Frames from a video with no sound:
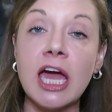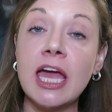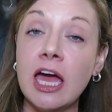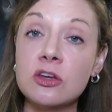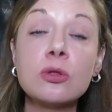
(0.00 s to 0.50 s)
I
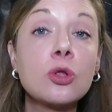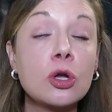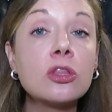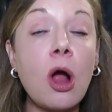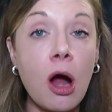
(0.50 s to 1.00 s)
had to
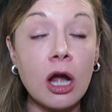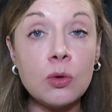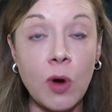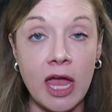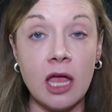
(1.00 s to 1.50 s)
learn the
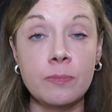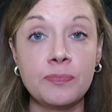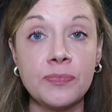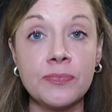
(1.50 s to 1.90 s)
hard way,